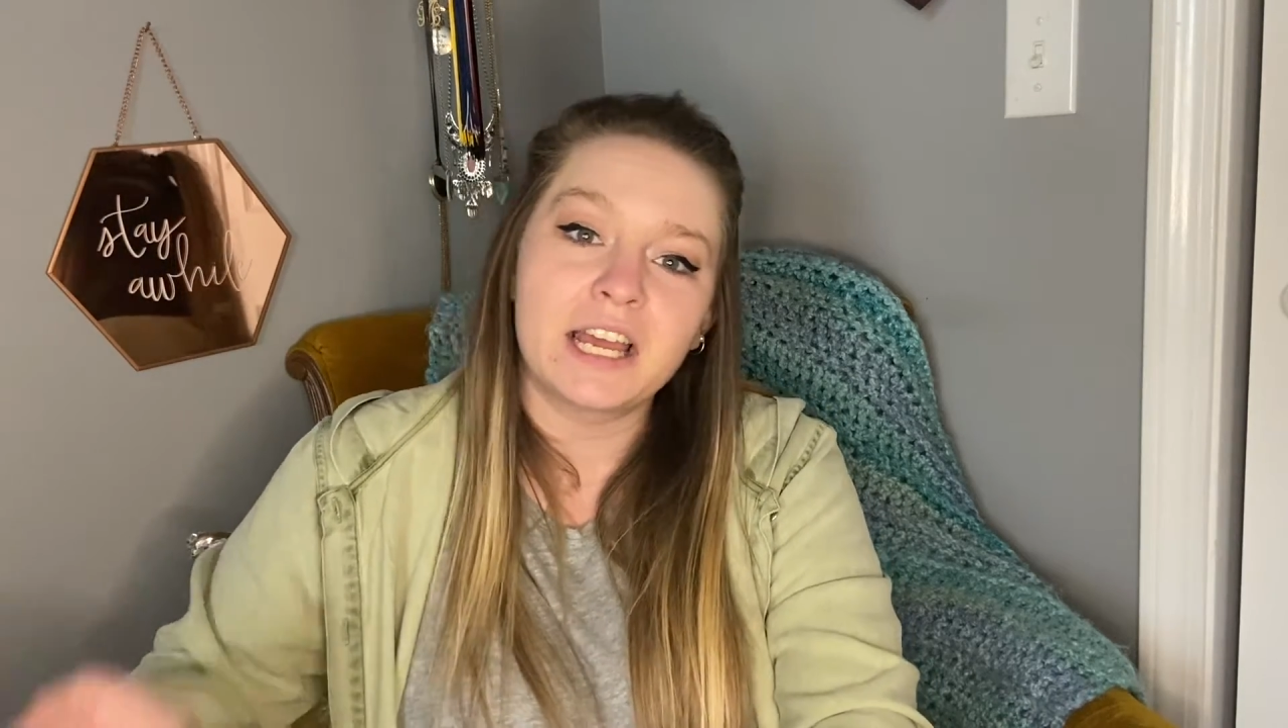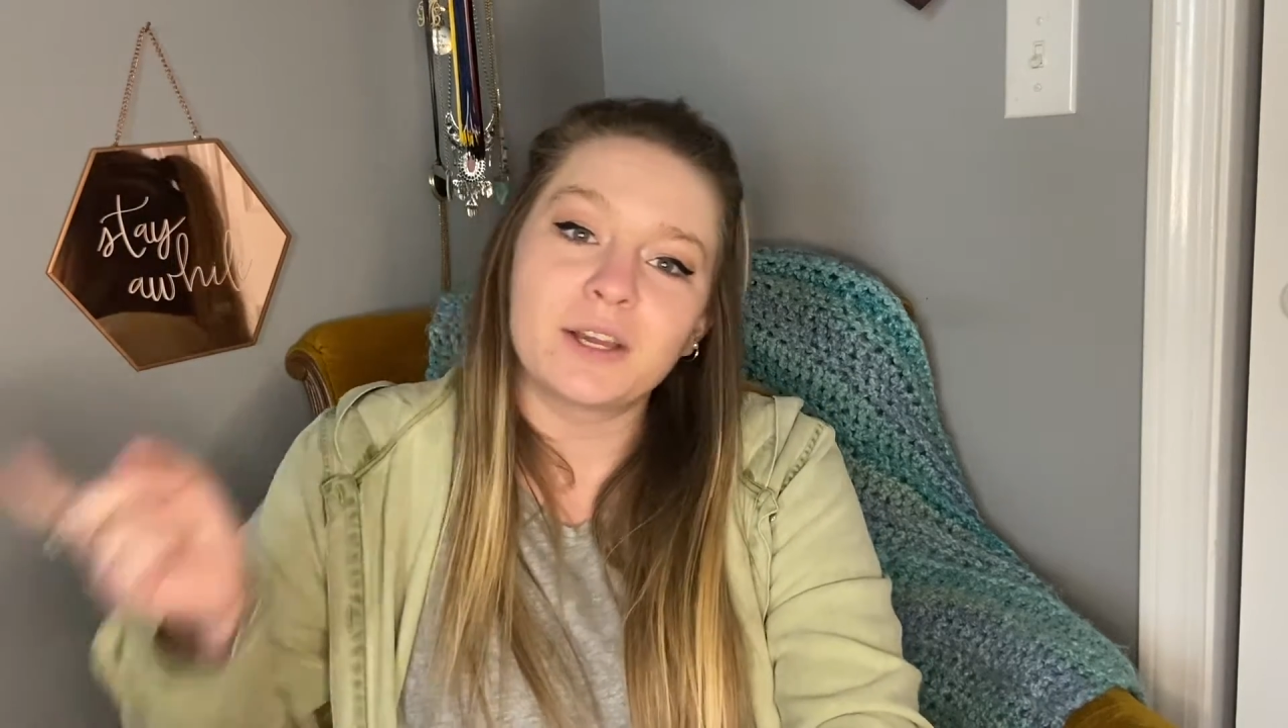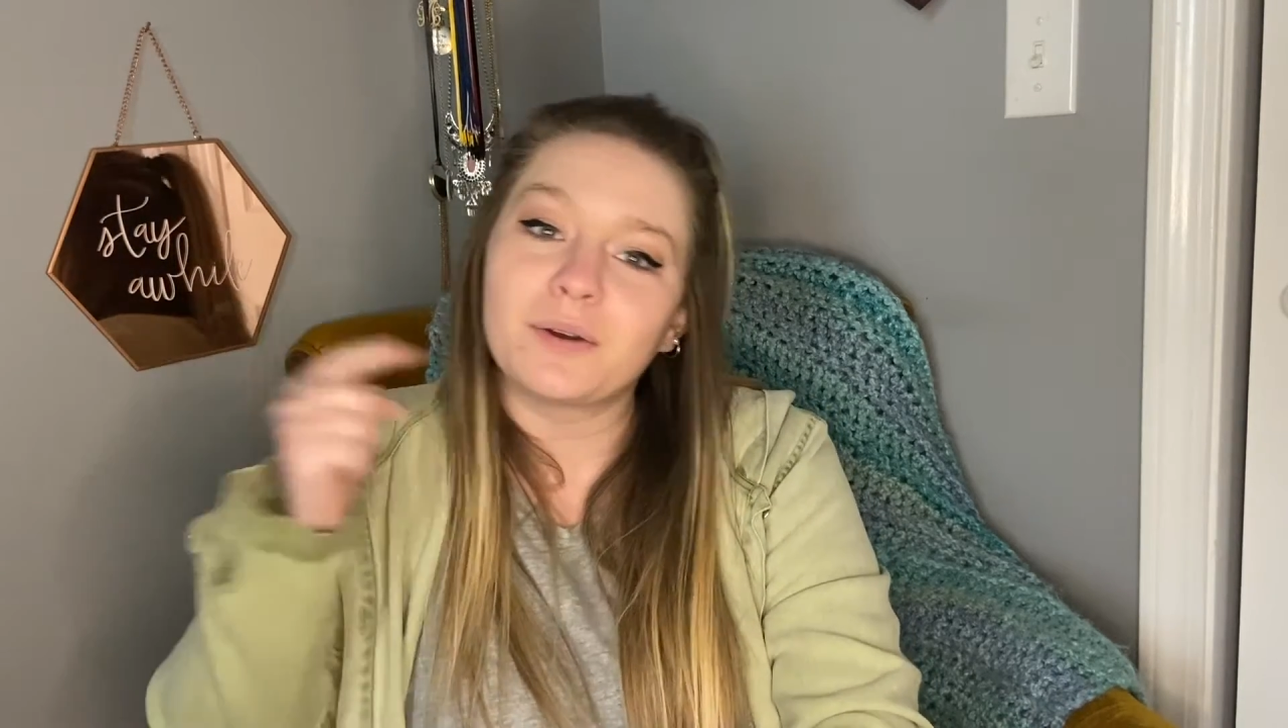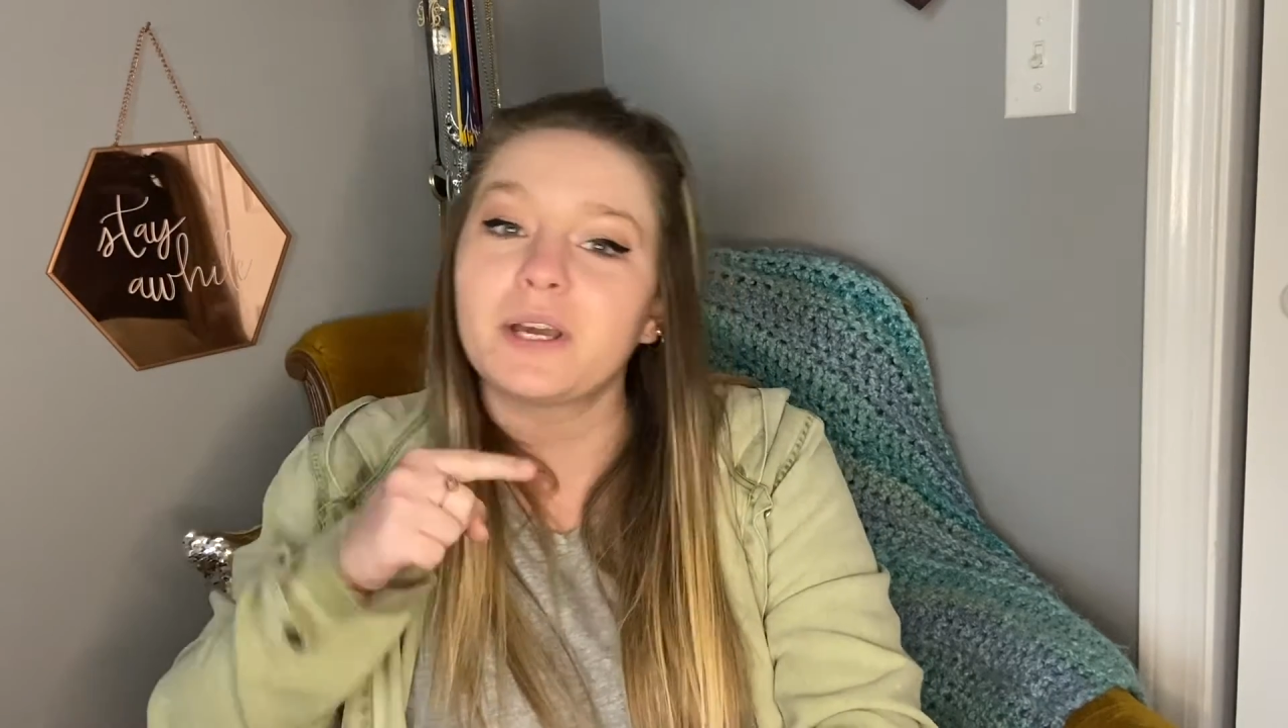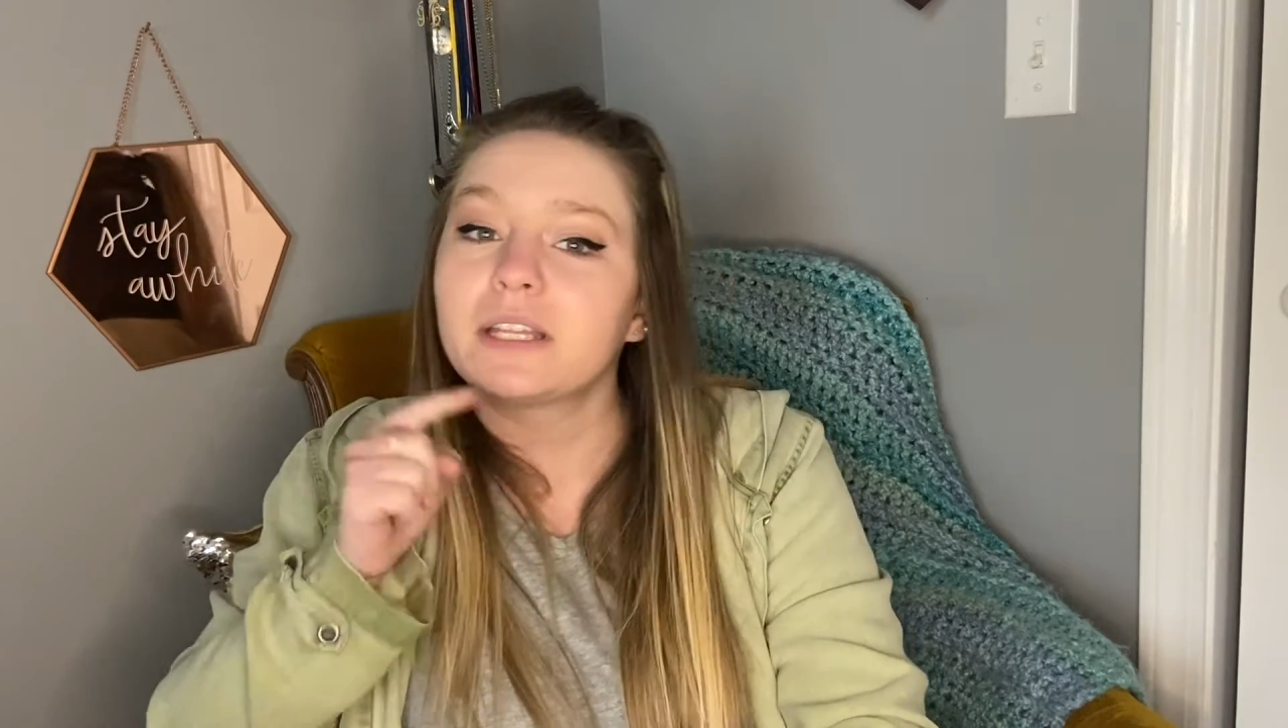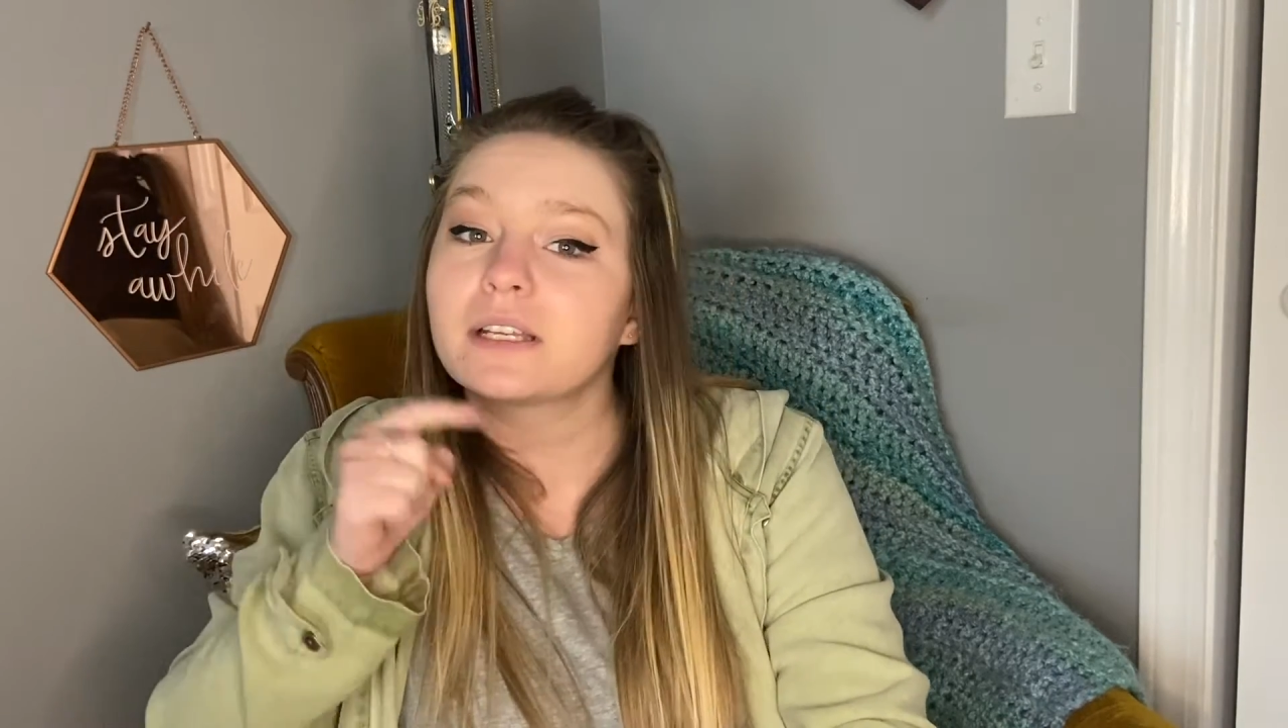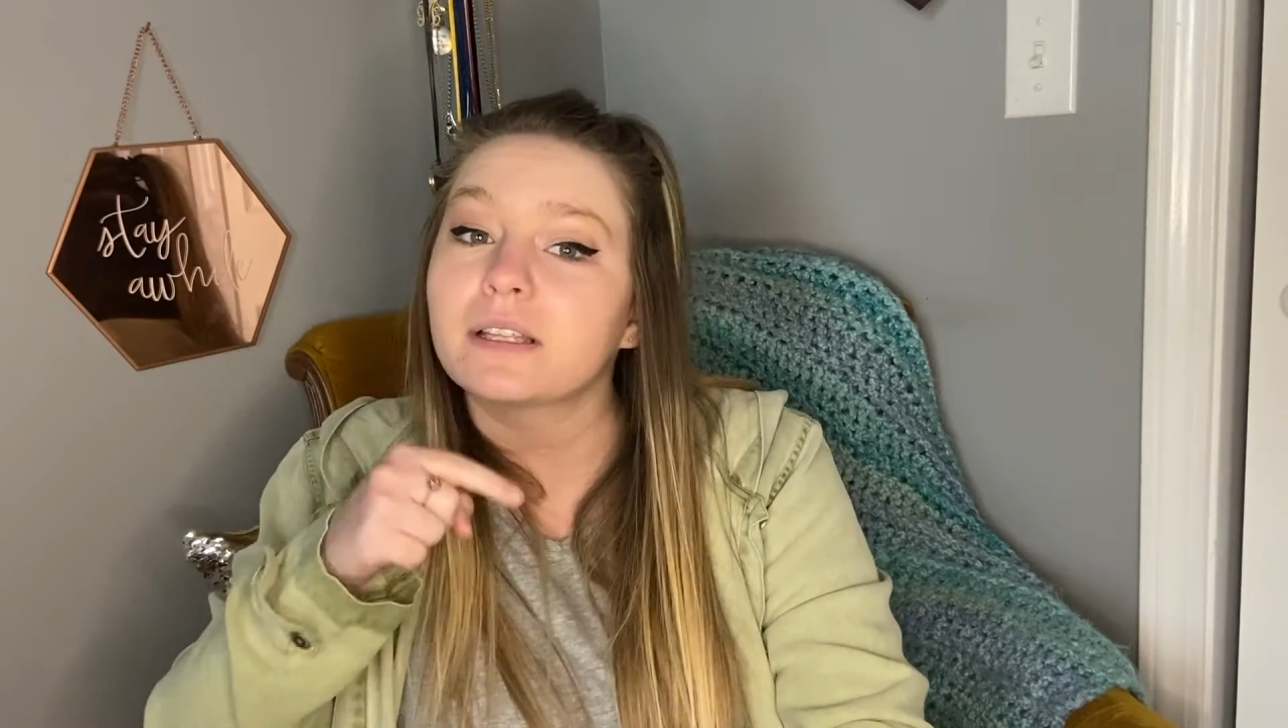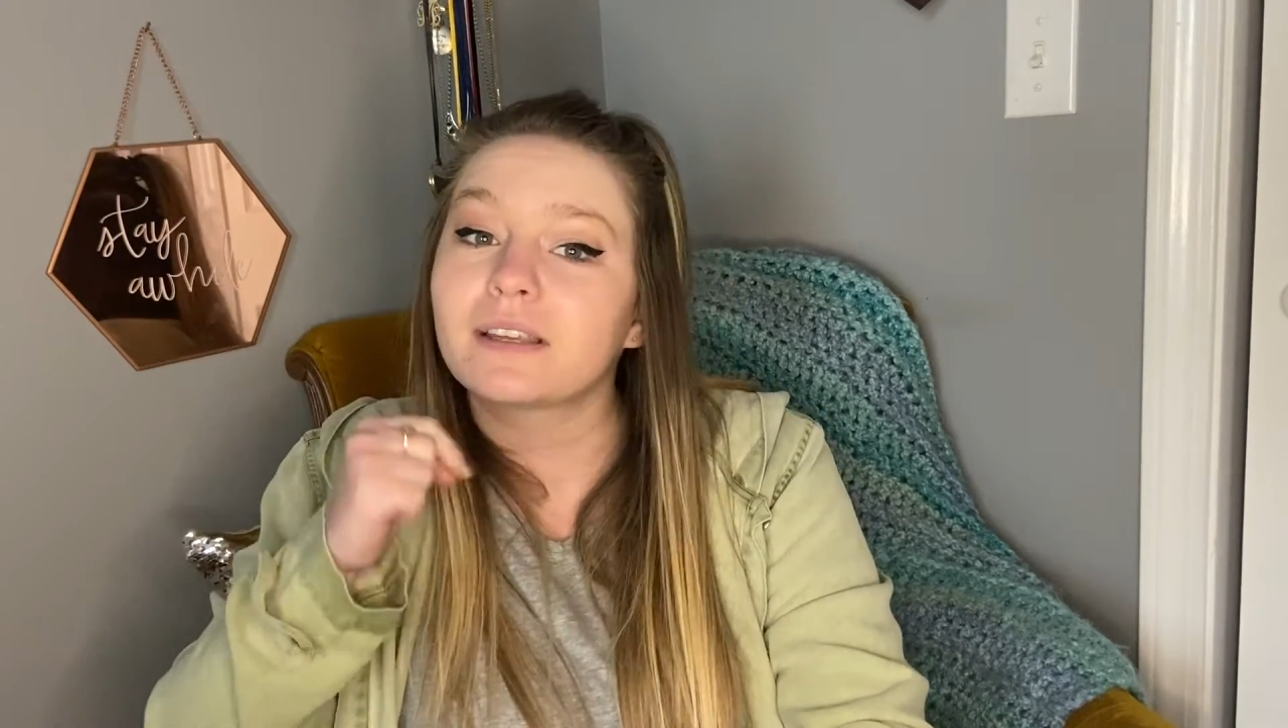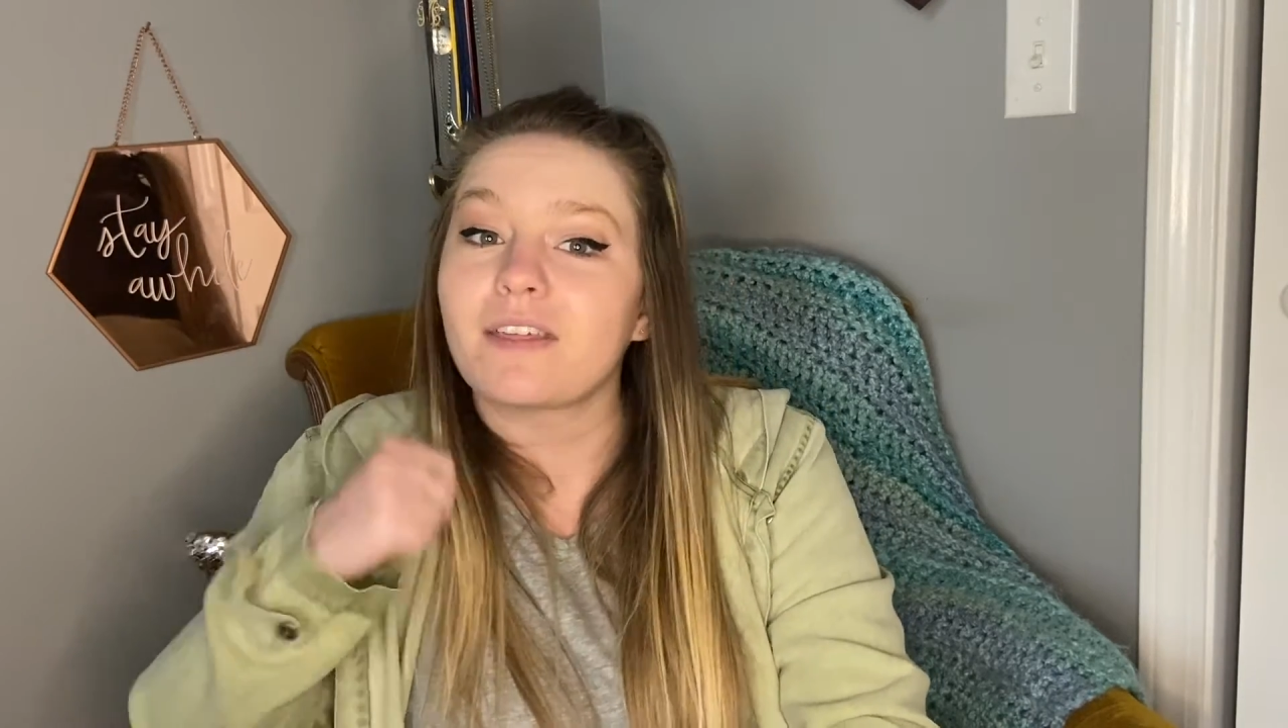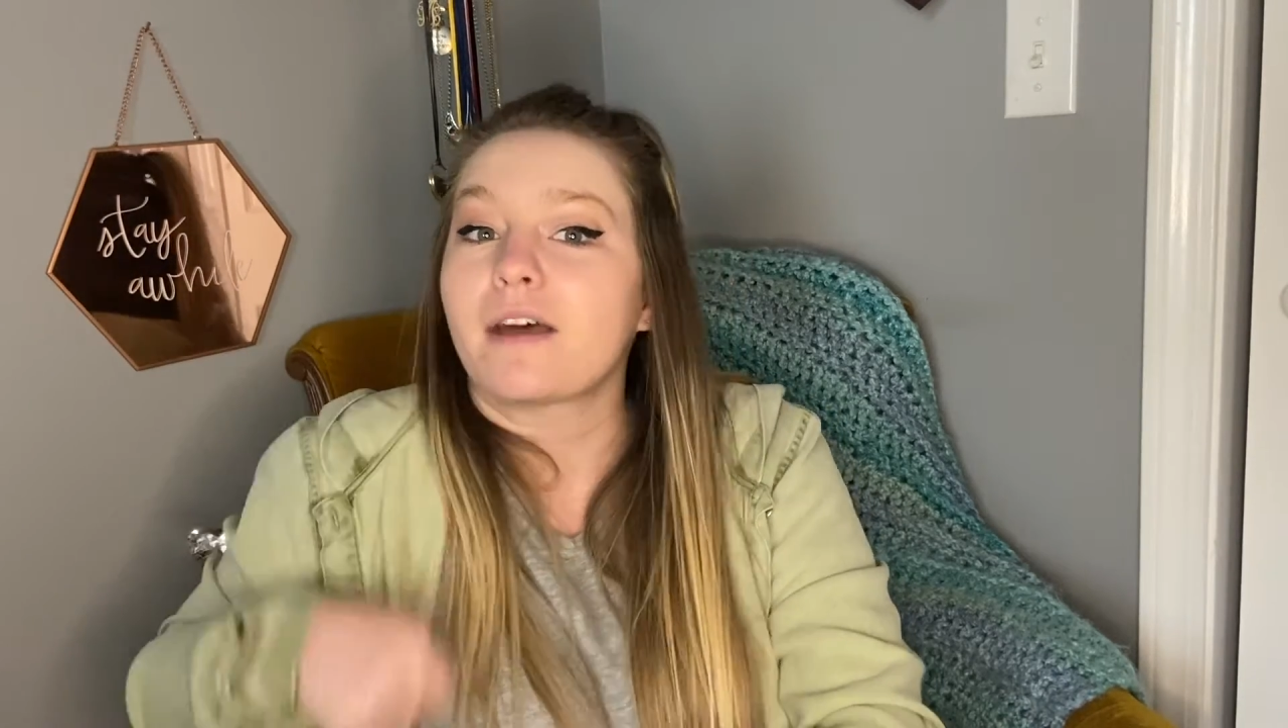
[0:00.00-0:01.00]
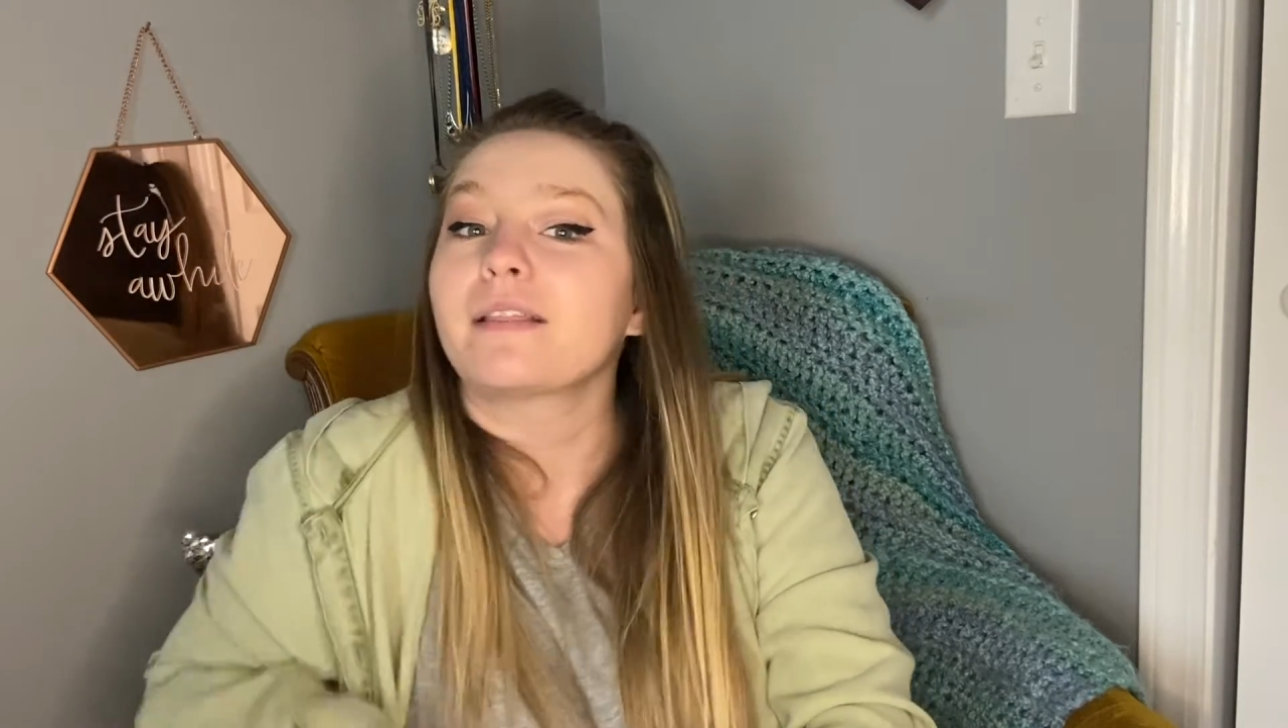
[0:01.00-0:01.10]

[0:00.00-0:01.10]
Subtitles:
go ahead and click that